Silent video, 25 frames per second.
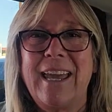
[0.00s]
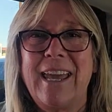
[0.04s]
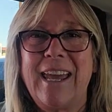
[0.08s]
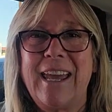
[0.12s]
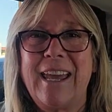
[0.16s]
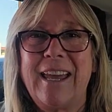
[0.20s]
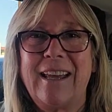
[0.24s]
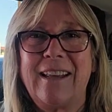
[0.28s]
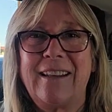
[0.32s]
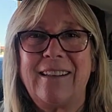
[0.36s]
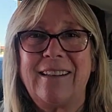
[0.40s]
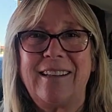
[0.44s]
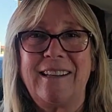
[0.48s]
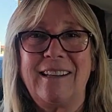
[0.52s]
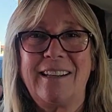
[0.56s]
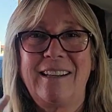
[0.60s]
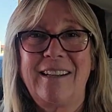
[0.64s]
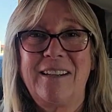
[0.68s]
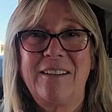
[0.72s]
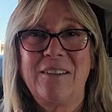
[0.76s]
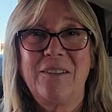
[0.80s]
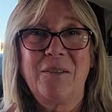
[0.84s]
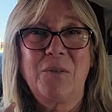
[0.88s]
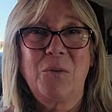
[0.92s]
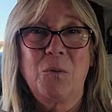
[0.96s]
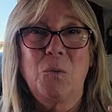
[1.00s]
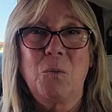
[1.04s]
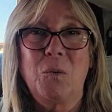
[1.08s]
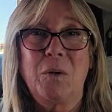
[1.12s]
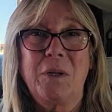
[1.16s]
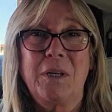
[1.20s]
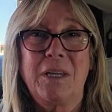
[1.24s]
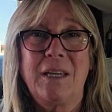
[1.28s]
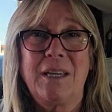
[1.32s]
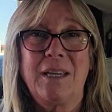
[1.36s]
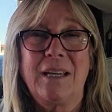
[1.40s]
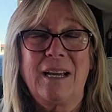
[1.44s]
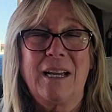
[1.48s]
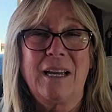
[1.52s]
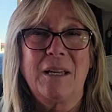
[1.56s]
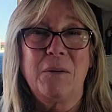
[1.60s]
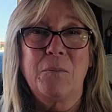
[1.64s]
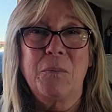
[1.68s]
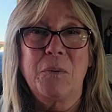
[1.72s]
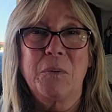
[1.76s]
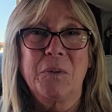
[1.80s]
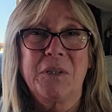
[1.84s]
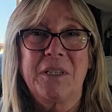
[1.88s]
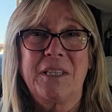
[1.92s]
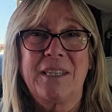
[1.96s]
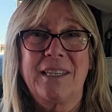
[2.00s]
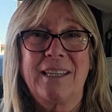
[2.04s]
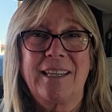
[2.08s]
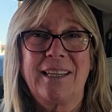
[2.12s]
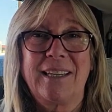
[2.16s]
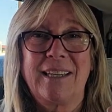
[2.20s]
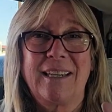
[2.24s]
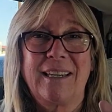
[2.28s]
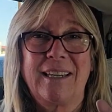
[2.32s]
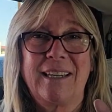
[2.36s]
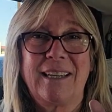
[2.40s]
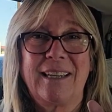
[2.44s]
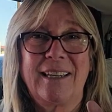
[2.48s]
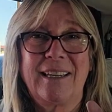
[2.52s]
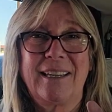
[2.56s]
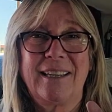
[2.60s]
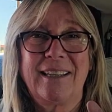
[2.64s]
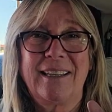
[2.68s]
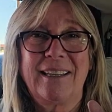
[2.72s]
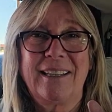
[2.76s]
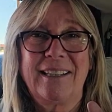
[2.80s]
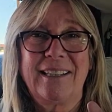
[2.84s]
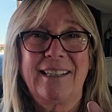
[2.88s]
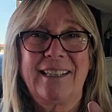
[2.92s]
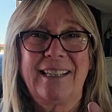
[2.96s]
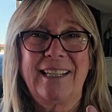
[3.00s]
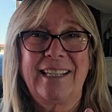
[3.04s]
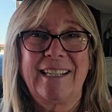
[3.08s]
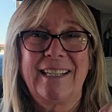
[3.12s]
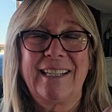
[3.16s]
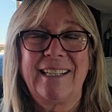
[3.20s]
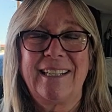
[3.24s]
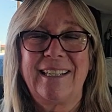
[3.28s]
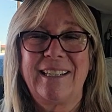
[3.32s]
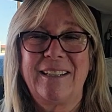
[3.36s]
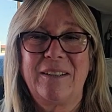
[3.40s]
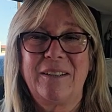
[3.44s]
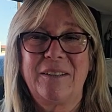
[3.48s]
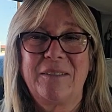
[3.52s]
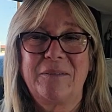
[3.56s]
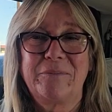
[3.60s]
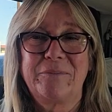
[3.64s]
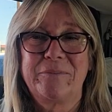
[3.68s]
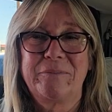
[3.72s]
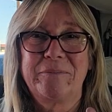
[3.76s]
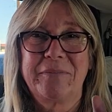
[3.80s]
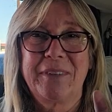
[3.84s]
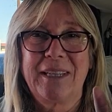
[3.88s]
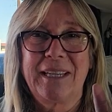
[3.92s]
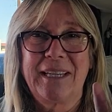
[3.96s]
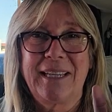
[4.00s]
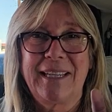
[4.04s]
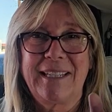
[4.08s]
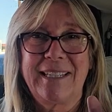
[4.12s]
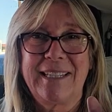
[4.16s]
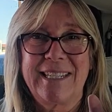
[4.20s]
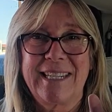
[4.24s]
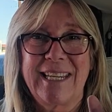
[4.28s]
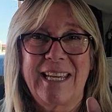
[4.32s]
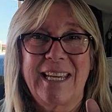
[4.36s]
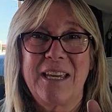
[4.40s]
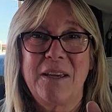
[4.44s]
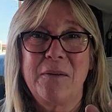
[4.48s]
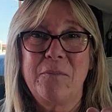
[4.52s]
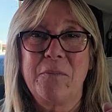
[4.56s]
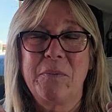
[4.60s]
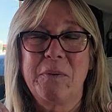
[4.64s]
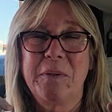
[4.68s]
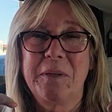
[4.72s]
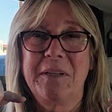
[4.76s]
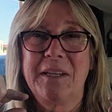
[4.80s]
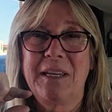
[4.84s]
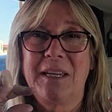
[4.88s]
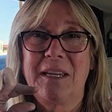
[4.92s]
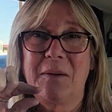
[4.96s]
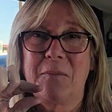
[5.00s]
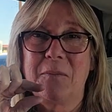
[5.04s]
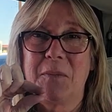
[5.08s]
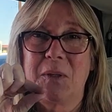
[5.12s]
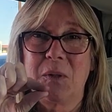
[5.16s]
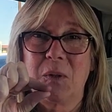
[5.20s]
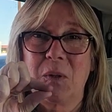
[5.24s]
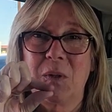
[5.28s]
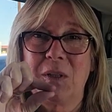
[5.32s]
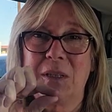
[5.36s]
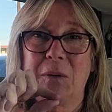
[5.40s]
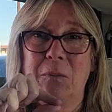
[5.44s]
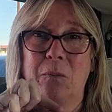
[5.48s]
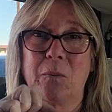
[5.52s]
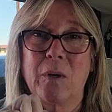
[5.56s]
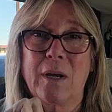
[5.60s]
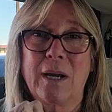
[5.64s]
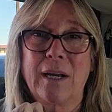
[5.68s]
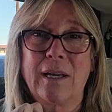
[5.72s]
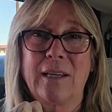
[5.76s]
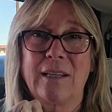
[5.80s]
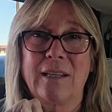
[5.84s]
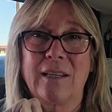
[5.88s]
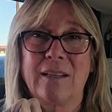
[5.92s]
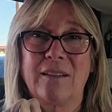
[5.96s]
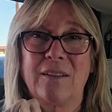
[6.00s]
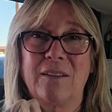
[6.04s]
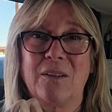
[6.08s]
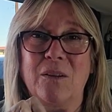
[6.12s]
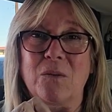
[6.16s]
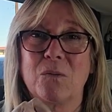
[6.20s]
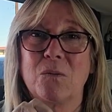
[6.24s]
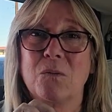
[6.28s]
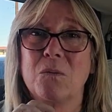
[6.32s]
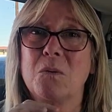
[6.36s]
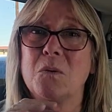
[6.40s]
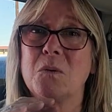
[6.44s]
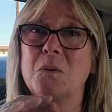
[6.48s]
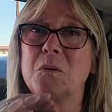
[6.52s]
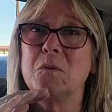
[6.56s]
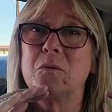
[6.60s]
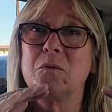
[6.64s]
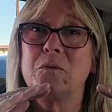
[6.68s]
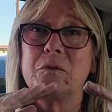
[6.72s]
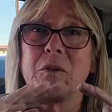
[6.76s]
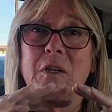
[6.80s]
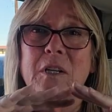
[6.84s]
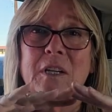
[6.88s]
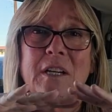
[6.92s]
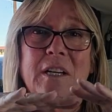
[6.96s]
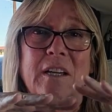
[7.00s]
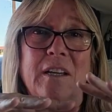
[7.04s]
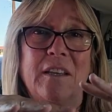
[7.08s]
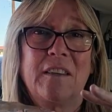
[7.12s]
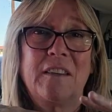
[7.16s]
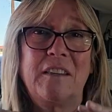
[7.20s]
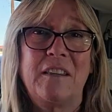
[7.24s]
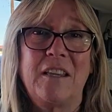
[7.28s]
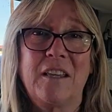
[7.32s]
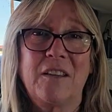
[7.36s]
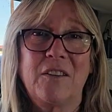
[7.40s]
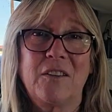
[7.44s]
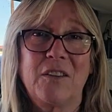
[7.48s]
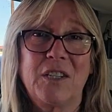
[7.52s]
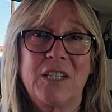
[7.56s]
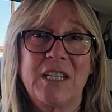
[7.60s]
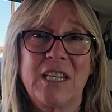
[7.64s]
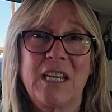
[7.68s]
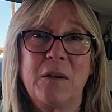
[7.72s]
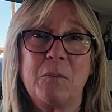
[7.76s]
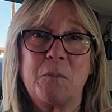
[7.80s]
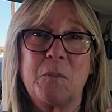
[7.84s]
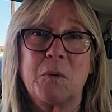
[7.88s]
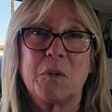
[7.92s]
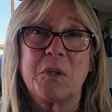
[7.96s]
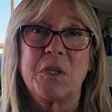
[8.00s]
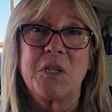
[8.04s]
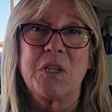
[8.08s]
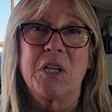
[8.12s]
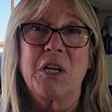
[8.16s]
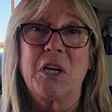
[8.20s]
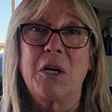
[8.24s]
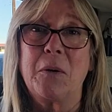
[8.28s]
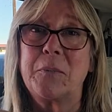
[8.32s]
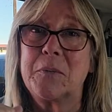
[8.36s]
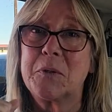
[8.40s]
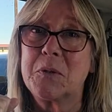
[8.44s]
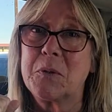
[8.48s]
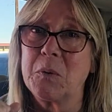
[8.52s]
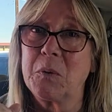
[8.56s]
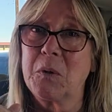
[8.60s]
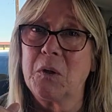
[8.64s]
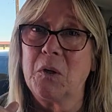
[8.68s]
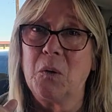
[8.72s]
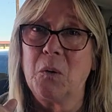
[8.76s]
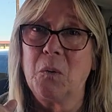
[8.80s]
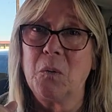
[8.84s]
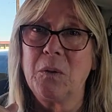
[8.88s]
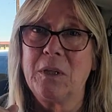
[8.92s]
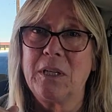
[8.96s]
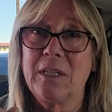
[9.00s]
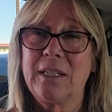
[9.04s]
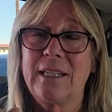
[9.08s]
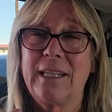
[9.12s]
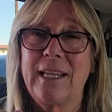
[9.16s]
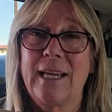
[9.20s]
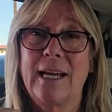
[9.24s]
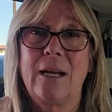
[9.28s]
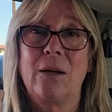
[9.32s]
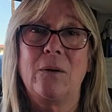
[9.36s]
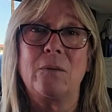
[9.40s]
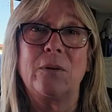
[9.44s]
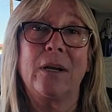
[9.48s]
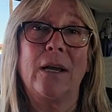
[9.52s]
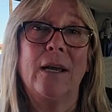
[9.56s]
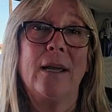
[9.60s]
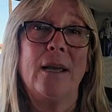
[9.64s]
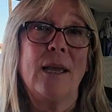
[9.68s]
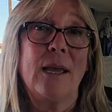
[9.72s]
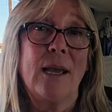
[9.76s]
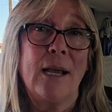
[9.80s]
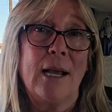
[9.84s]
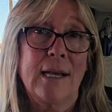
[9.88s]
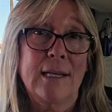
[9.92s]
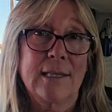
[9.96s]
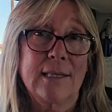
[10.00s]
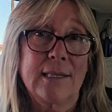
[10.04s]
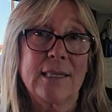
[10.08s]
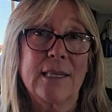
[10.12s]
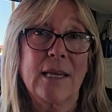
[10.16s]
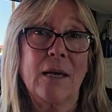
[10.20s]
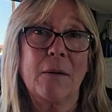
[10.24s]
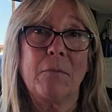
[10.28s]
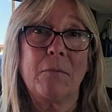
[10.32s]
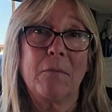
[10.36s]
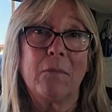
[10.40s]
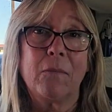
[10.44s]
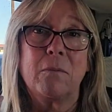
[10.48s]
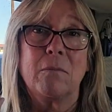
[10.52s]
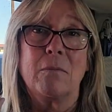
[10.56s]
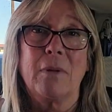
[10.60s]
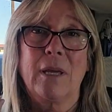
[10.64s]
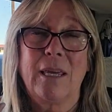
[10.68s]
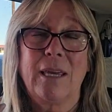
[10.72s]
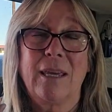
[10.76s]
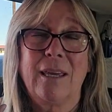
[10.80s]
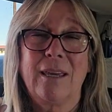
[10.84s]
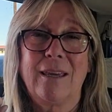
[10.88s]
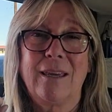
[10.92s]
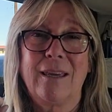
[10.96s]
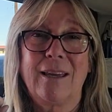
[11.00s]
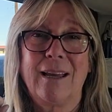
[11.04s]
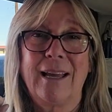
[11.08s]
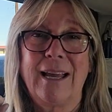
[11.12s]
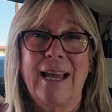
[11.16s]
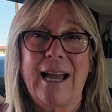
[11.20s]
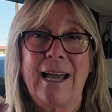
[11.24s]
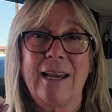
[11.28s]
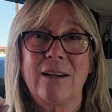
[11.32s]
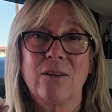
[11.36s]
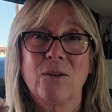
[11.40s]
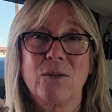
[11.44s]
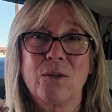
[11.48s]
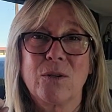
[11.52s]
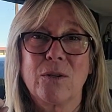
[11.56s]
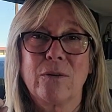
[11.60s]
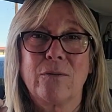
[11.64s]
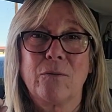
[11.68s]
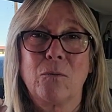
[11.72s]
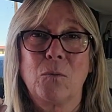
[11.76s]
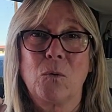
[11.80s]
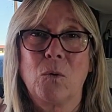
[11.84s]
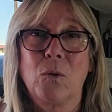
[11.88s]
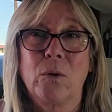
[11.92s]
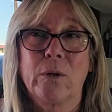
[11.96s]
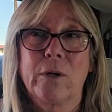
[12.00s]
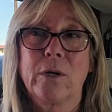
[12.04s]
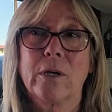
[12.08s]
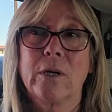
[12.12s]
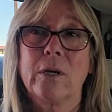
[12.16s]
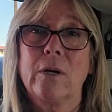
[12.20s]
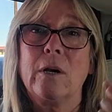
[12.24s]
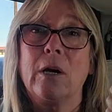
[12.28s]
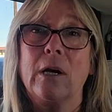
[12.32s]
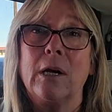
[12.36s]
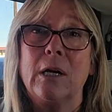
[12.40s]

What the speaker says: And then I put the little tape in between the bracket and the roof, the other tape on top to hold it down, and some gallons of water